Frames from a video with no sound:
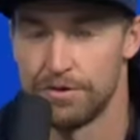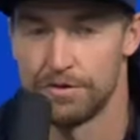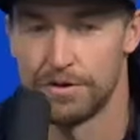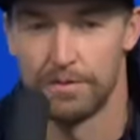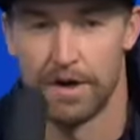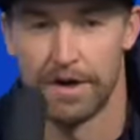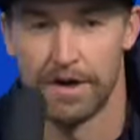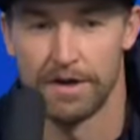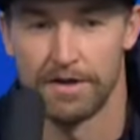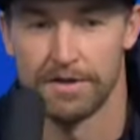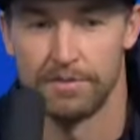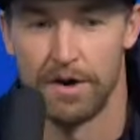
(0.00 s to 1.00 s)
so the body
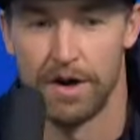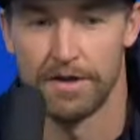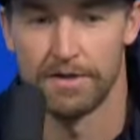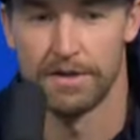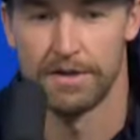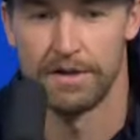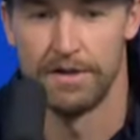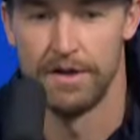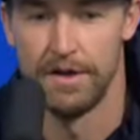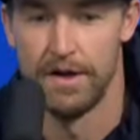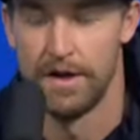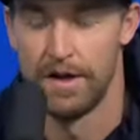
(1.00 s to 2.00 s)
got some rest, and
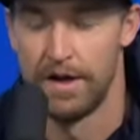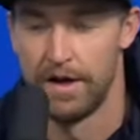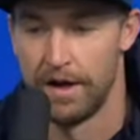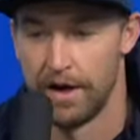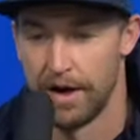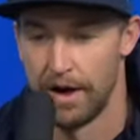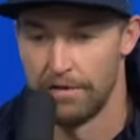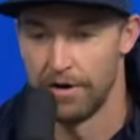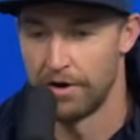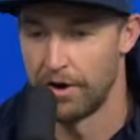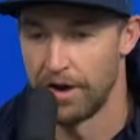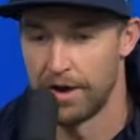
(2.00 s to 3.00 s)
I
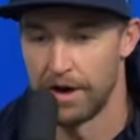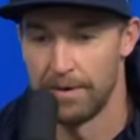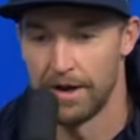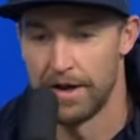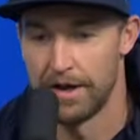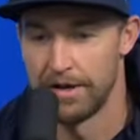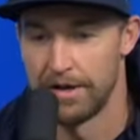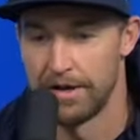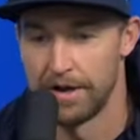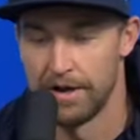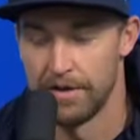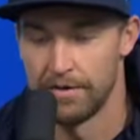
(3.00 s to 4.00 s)
felt great coming in, and
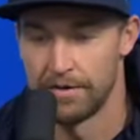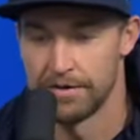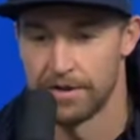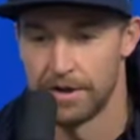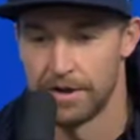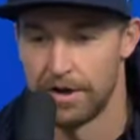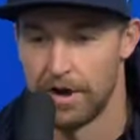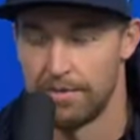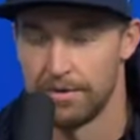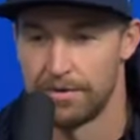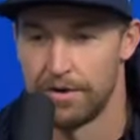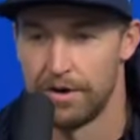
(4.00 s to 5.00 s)
I knew it was a good
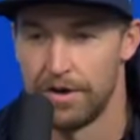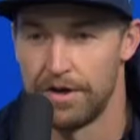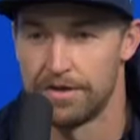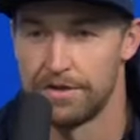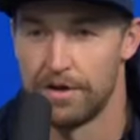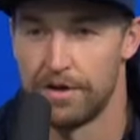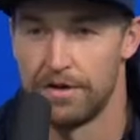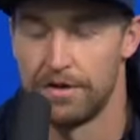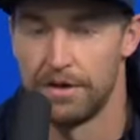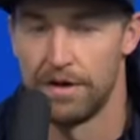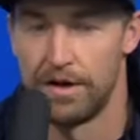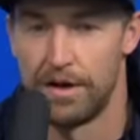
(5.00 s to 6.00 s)
opportunity, so
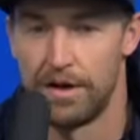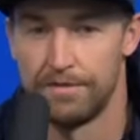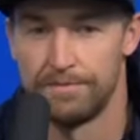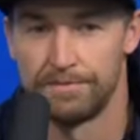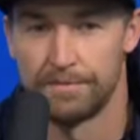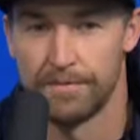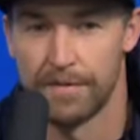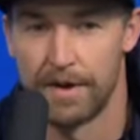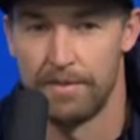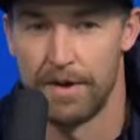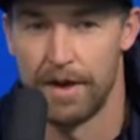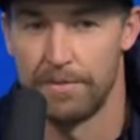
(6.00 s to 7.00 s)

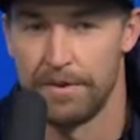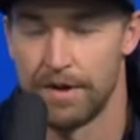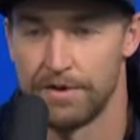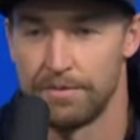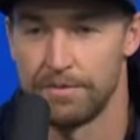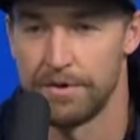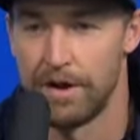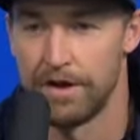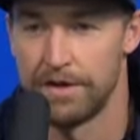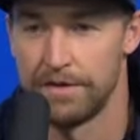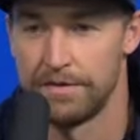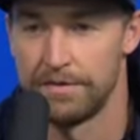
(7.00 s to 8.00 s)
I'm happy I jumped on
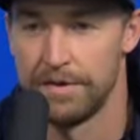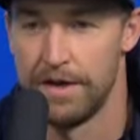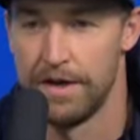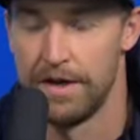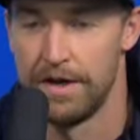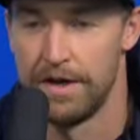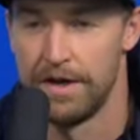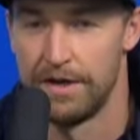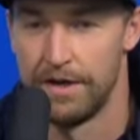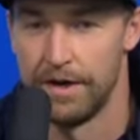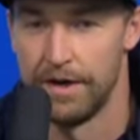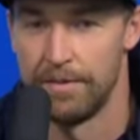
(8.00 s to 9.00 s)
it, and
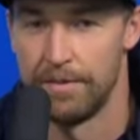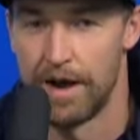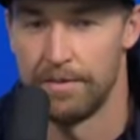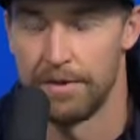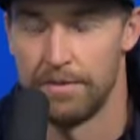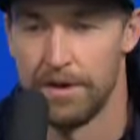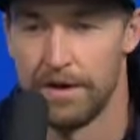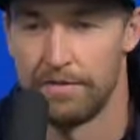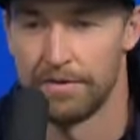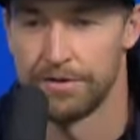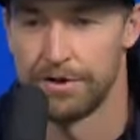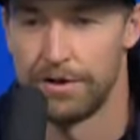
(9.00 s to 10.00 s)
I'm happy to be here
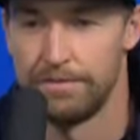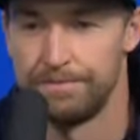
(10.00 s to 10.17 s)
for sure.